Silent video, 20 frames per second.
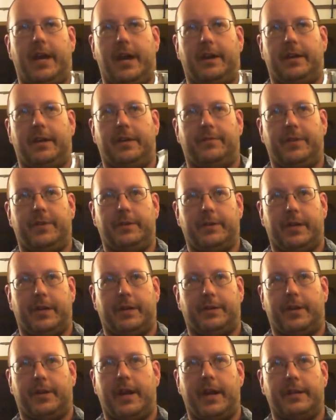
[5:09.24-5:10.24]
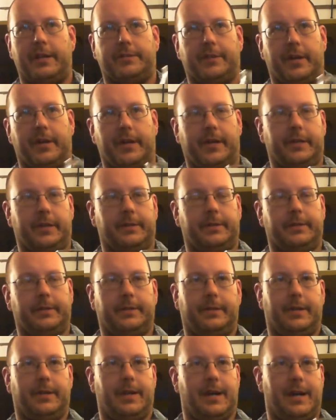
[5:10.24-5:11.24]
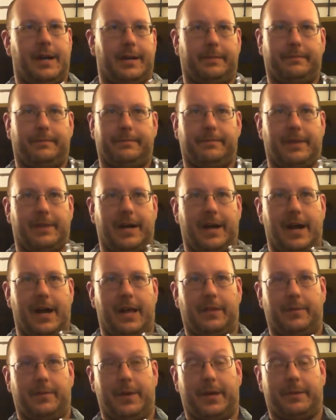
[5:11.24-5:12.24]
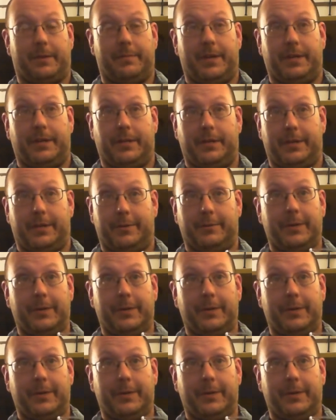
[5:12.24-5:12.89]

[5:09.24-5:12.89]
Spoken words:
if you can get your hands on it, I highly recommend you do.